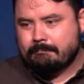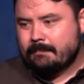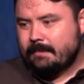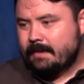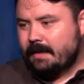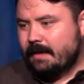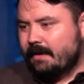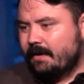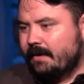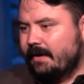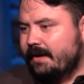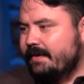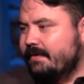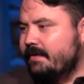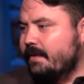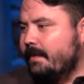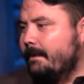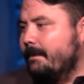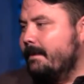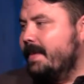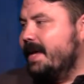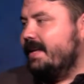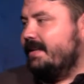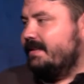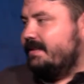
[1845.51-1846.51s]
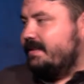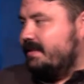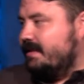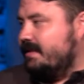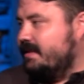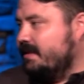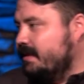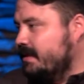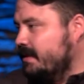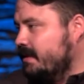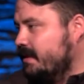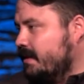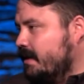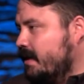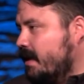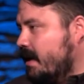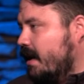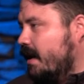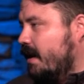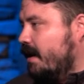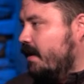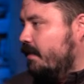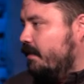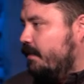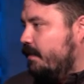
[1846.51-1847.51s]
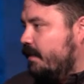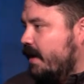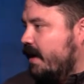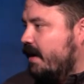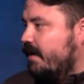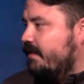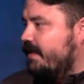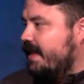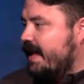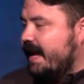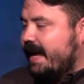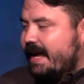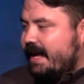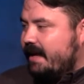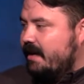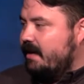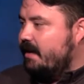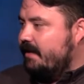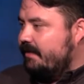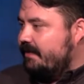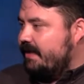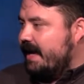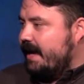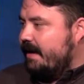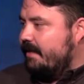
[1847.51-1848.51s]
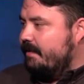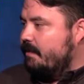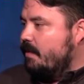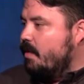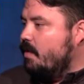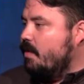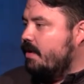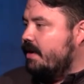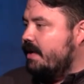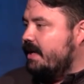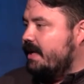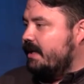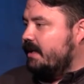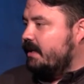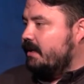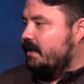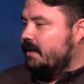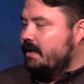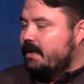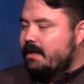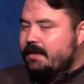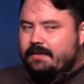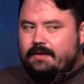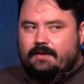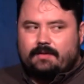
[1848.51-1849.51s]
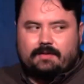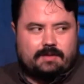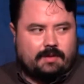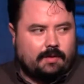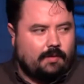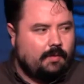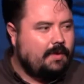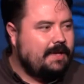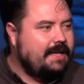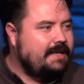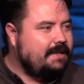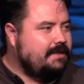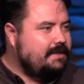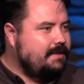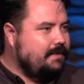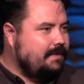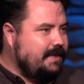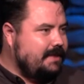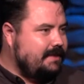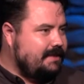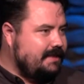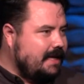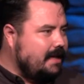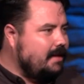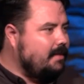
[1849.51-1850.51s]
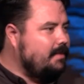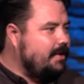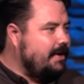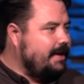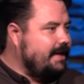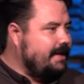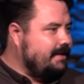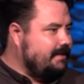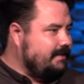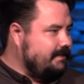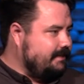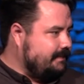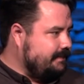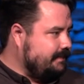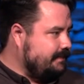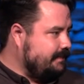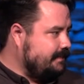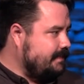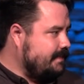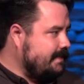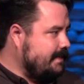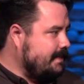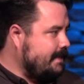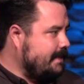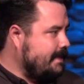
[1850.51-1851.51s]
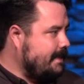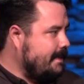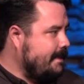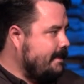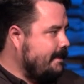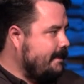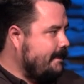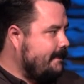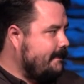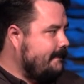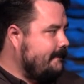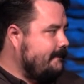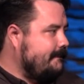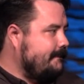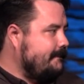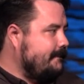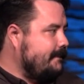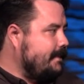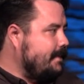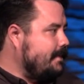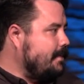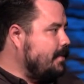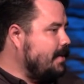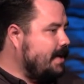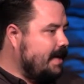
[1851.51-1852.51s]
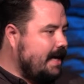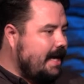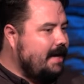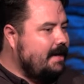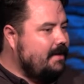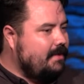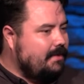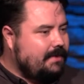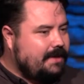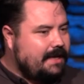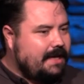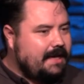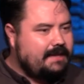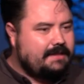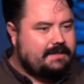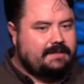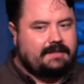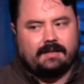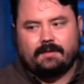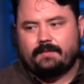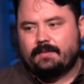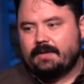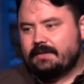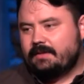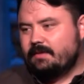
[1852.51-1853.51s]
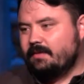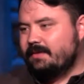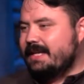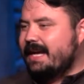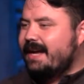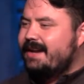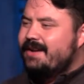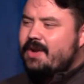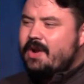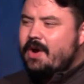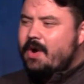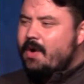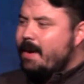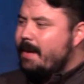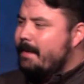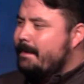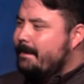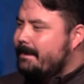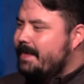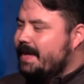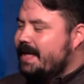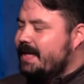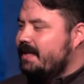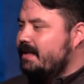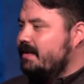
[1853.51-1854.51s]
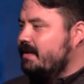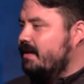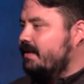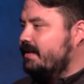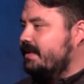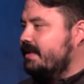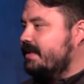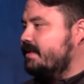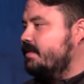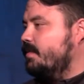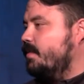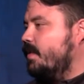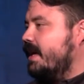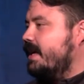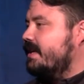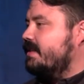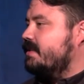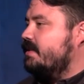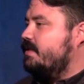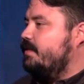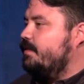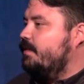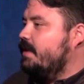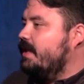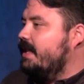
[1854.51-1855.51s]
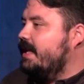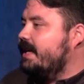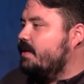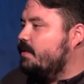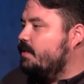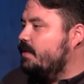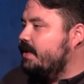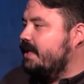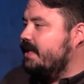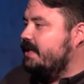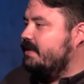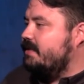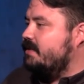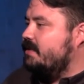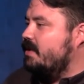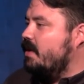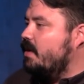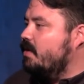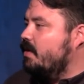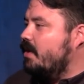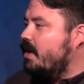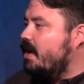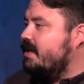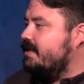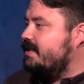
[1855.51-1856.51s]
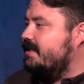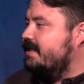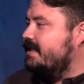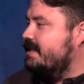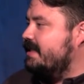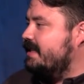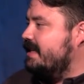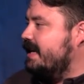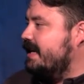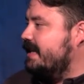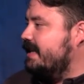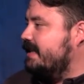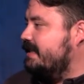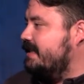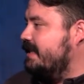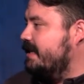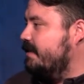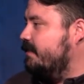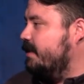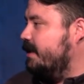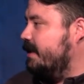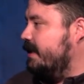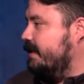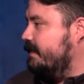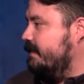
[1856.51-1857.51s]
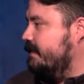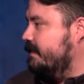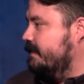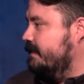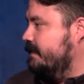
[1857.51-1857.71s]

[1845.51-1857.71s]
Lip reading: You know, in the midst of that morning, there was a win to be celebrated. We gotta celebrate the win. I know I'm beating on this, but I just feel like we get so lost in the negativity.